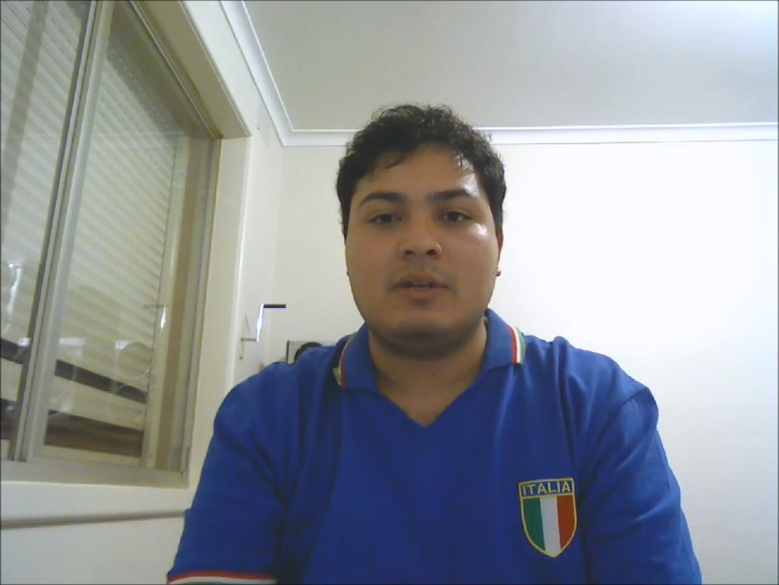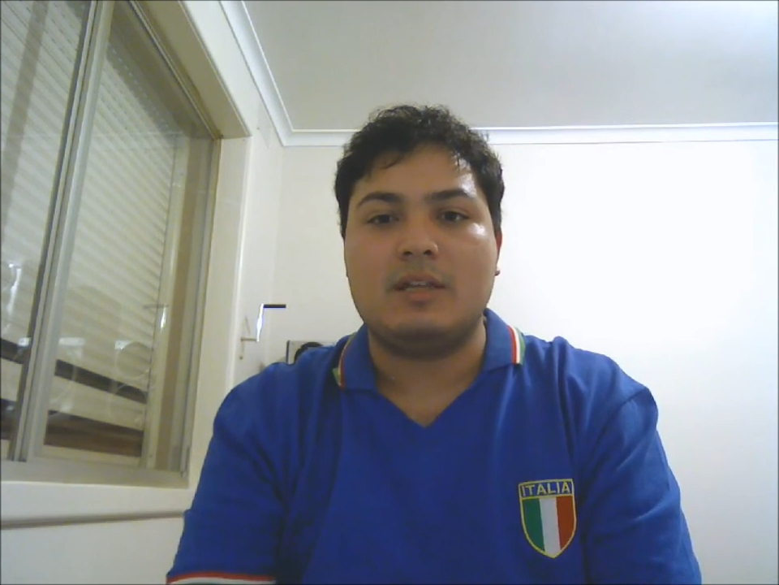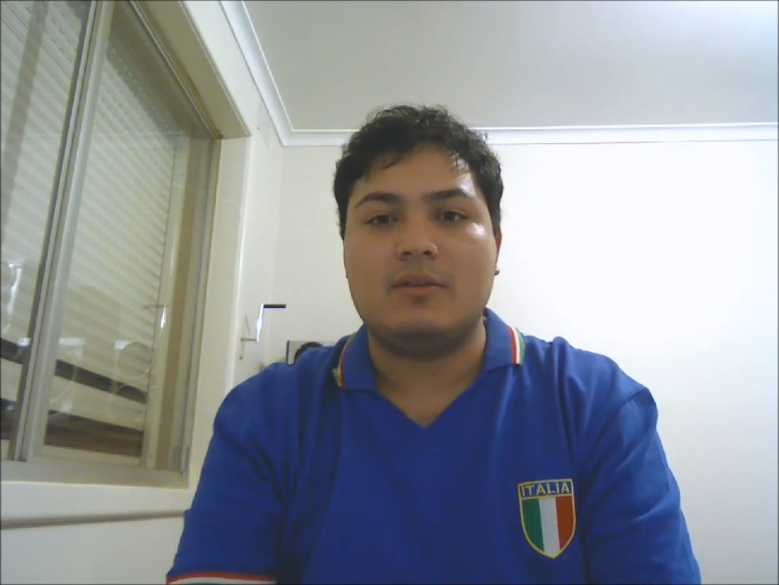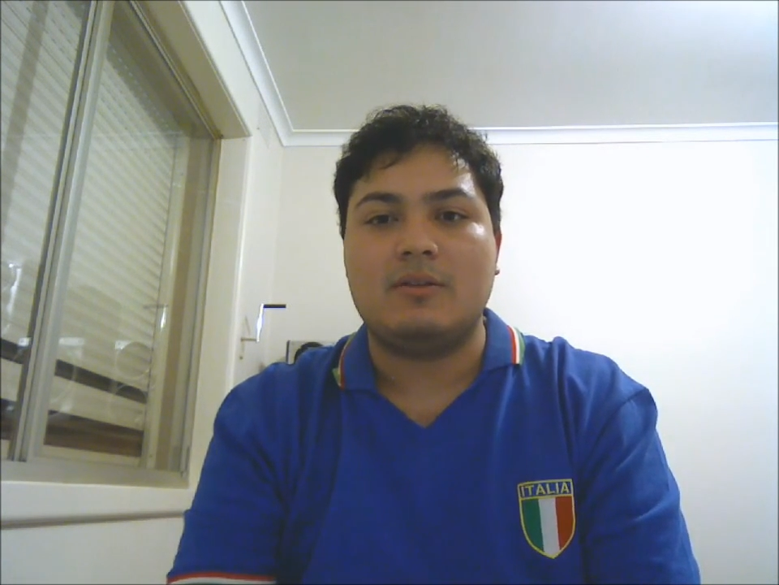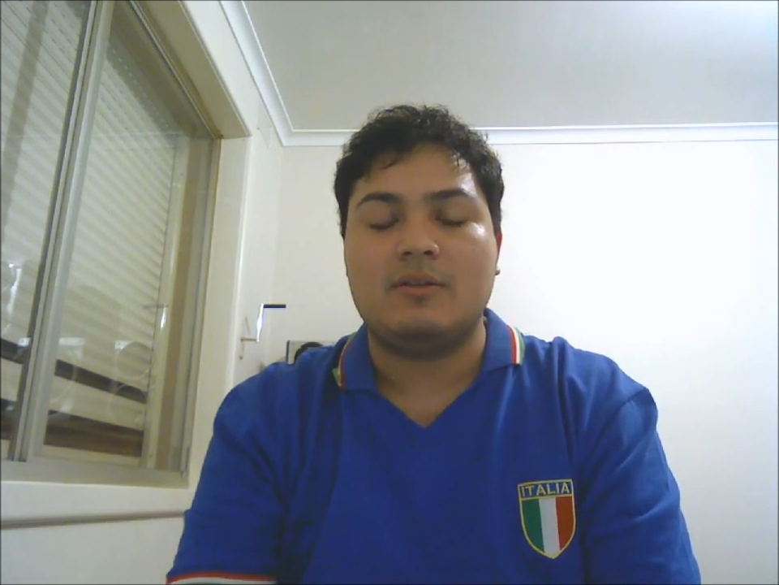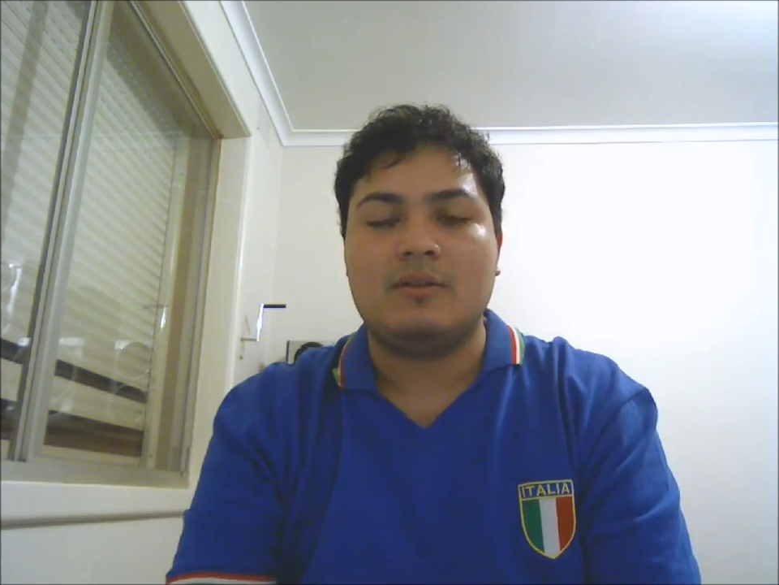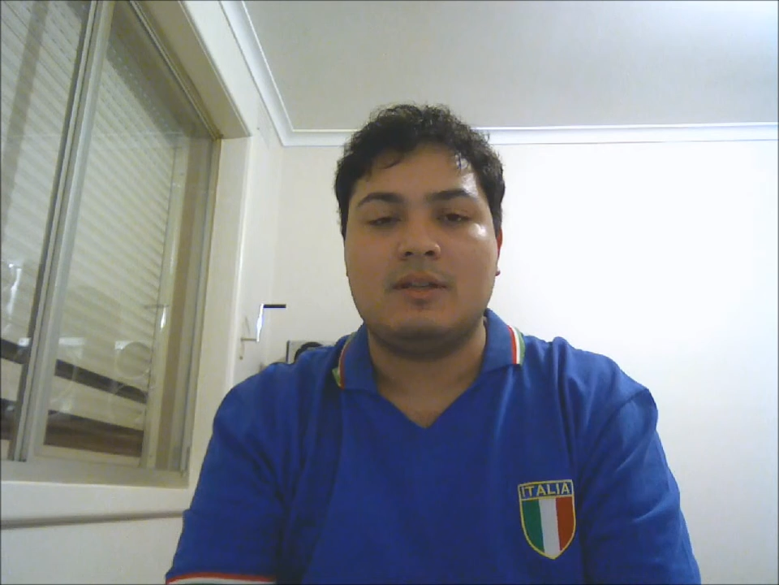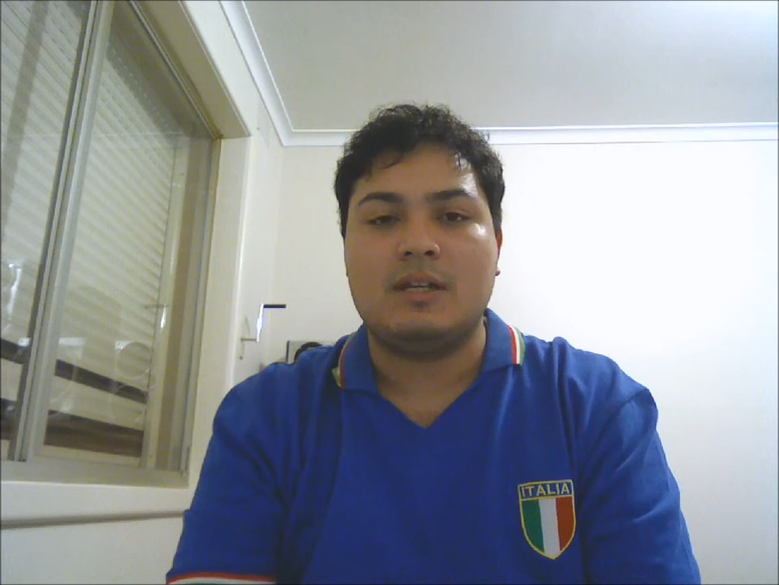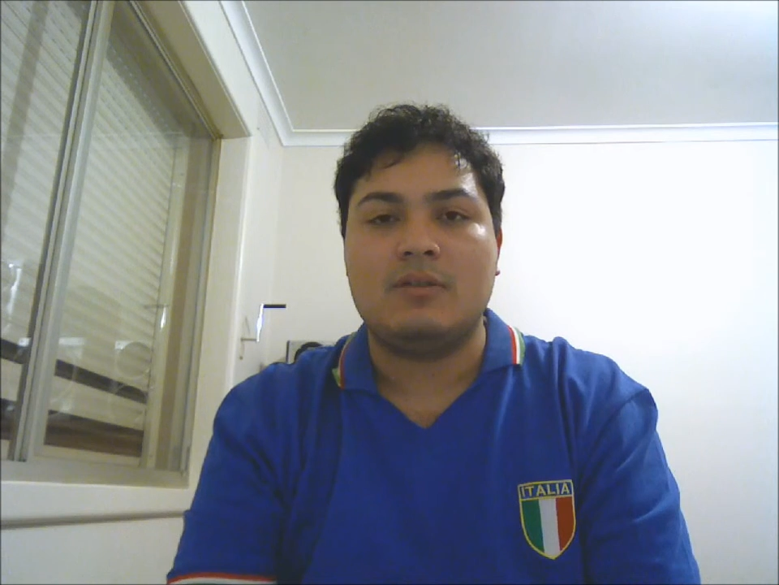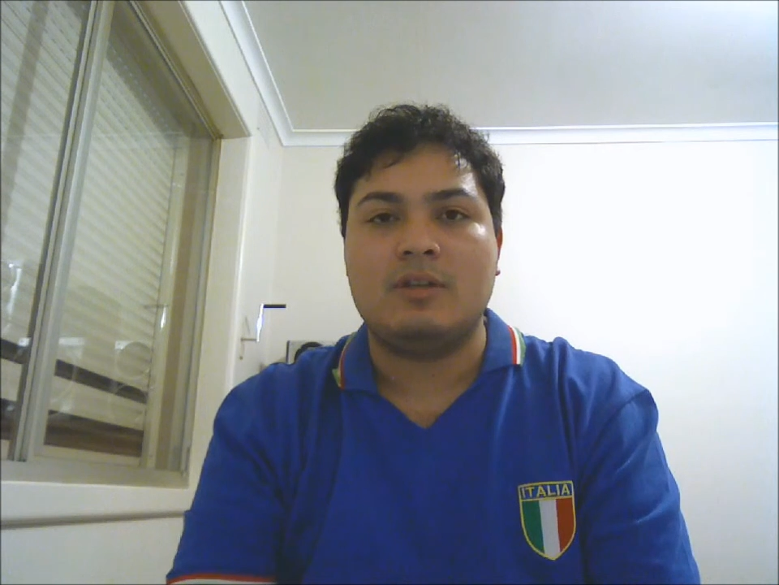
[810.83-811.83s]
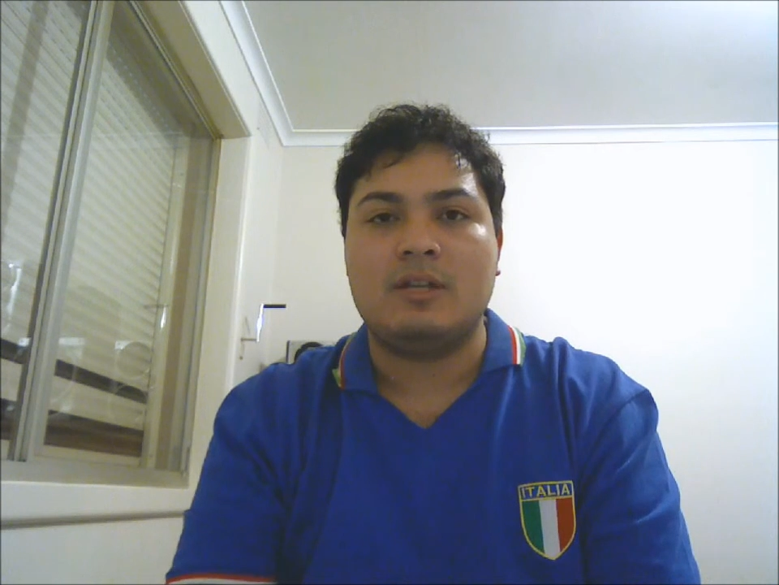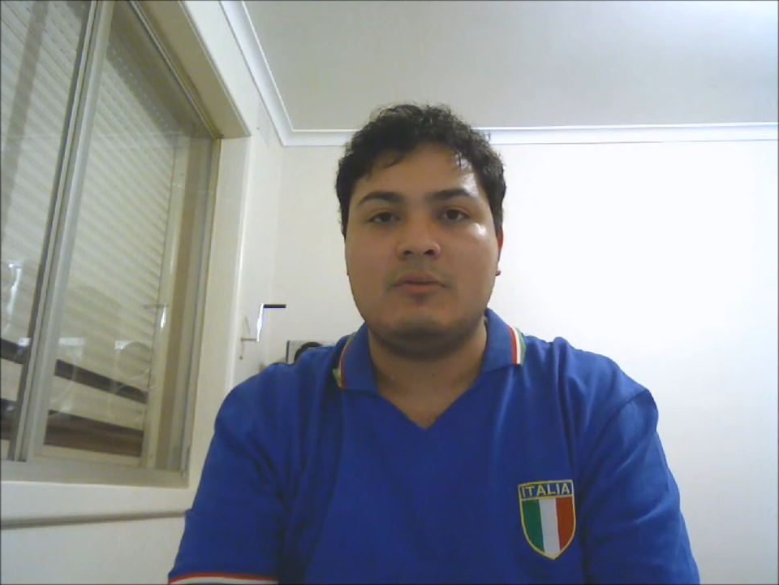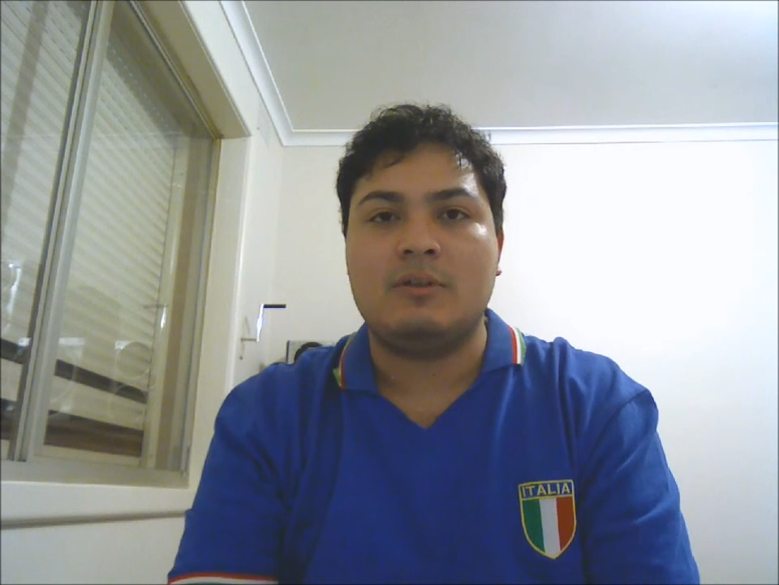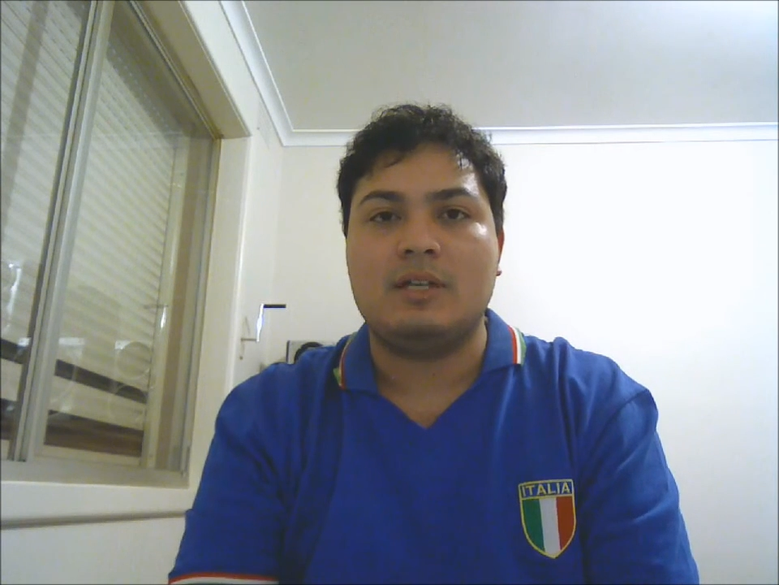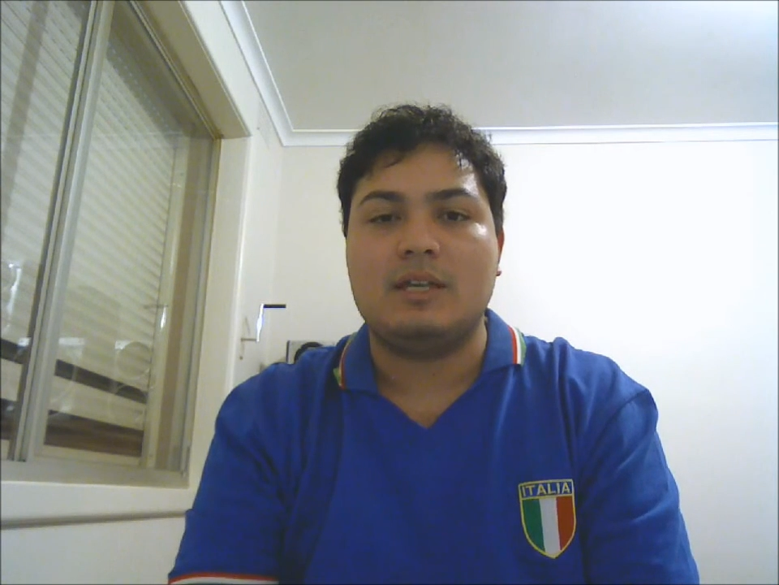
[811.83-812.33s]
he showed that
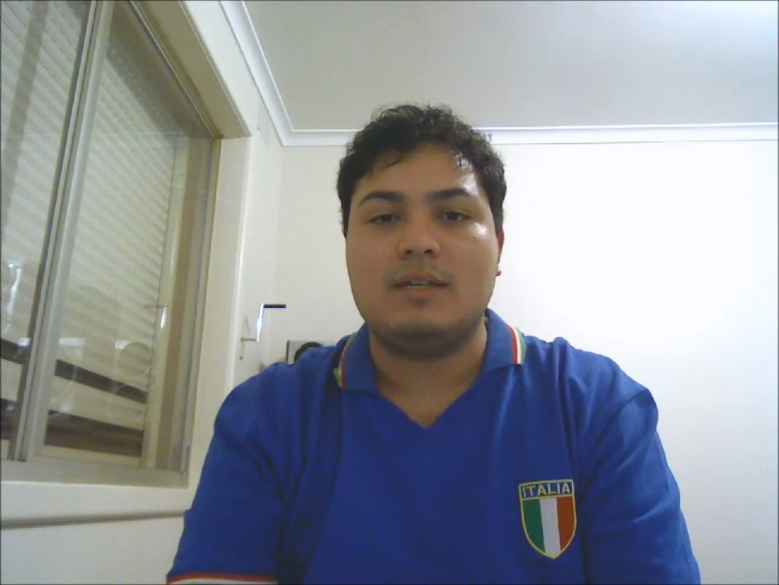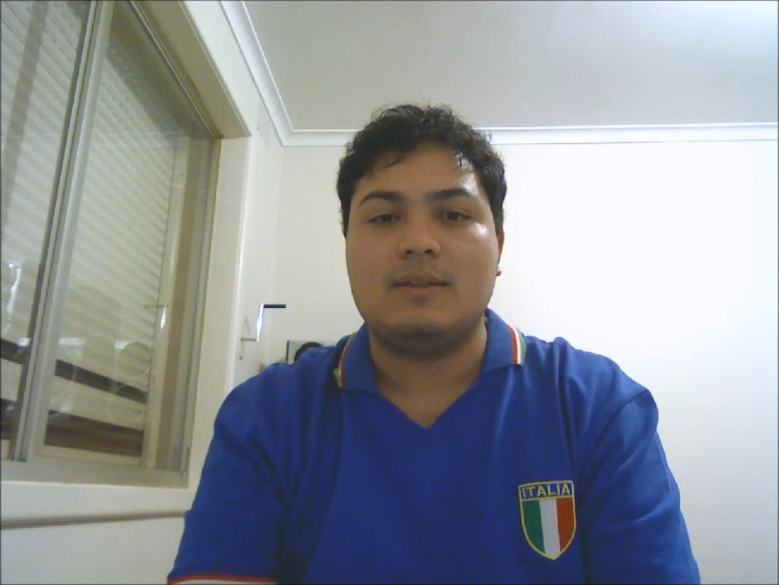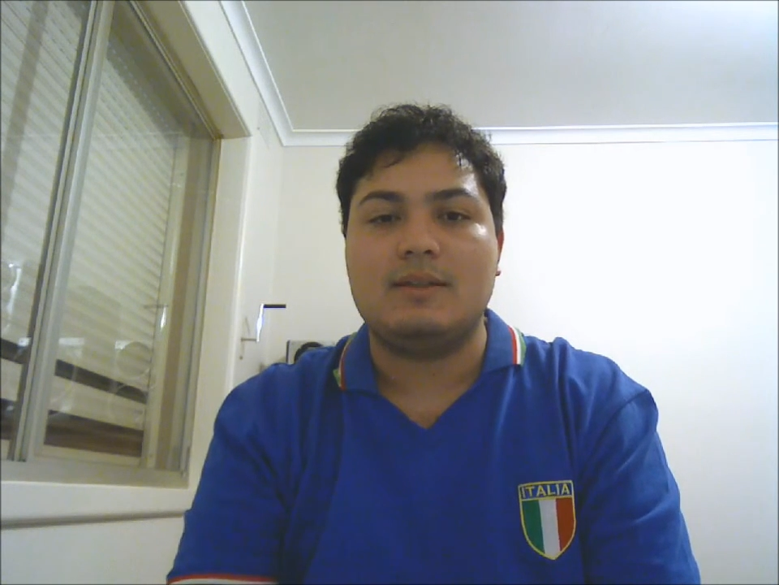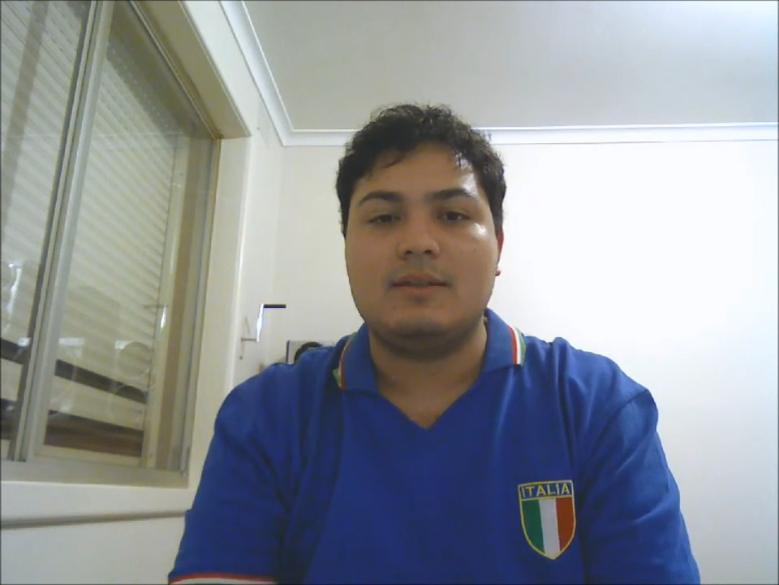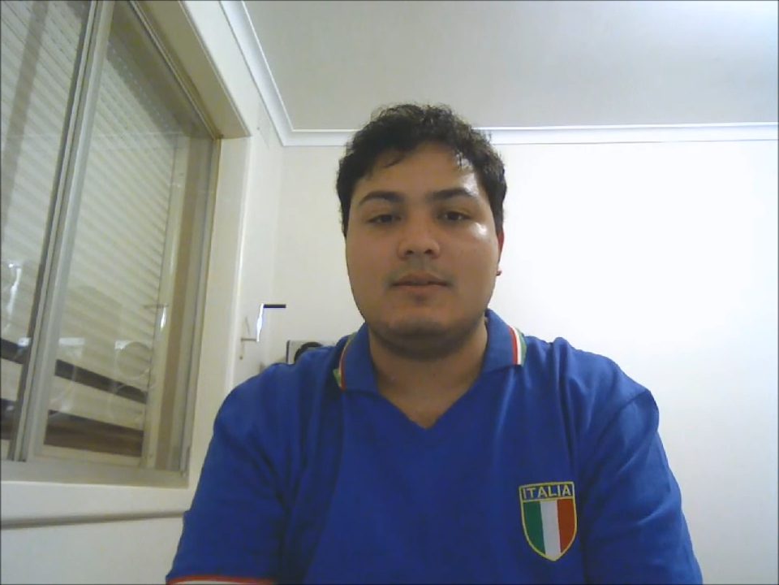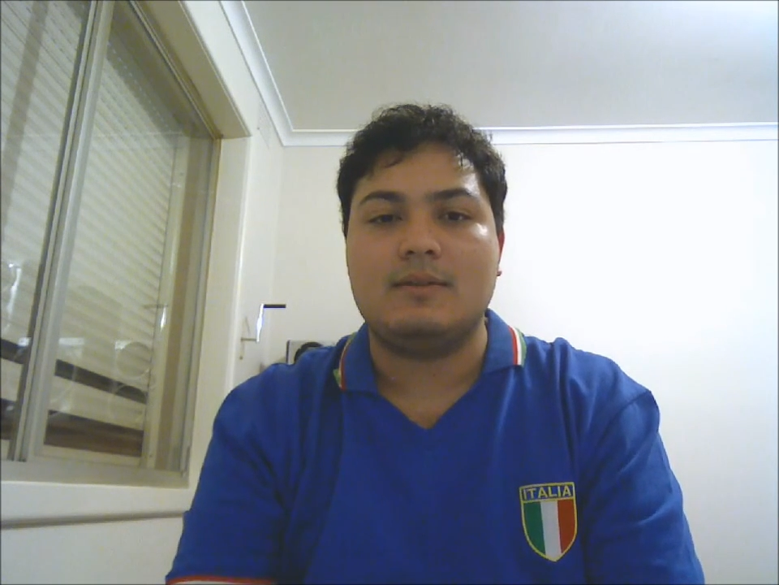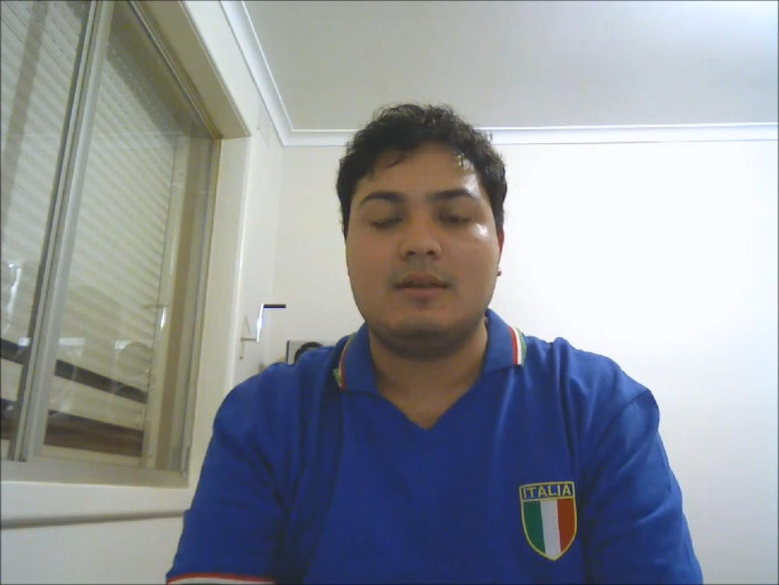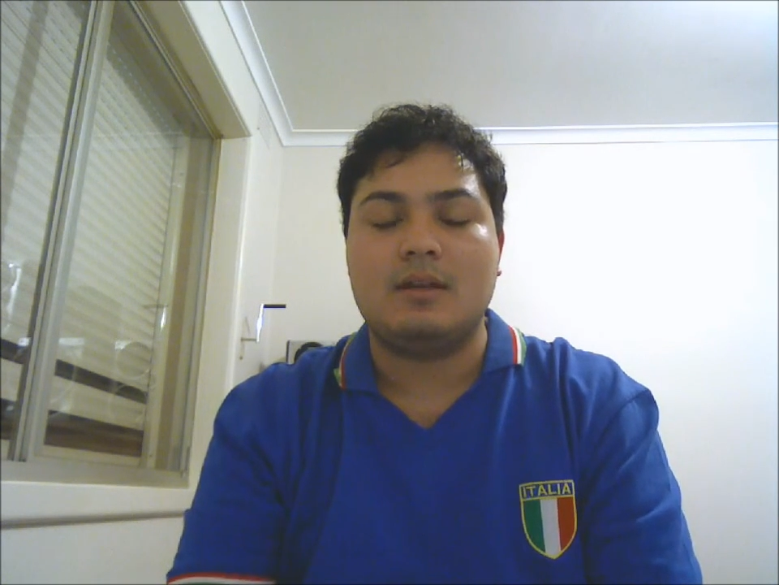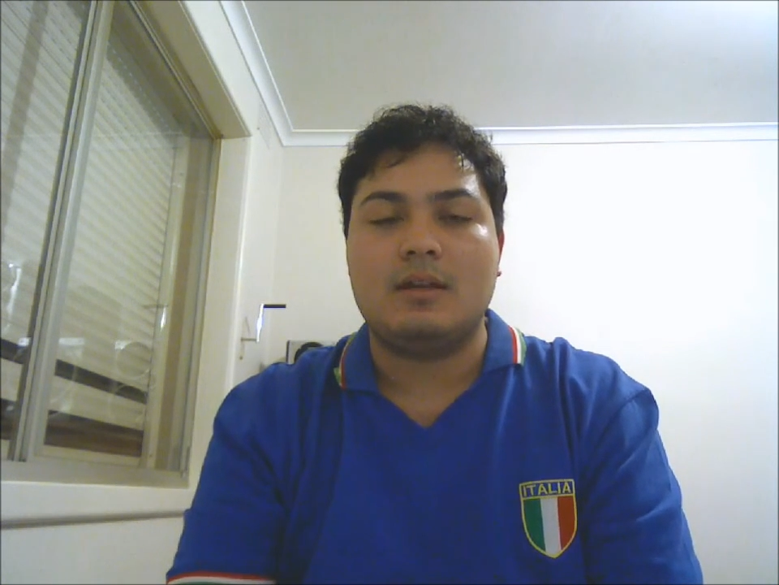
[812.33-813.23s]
Genoa is his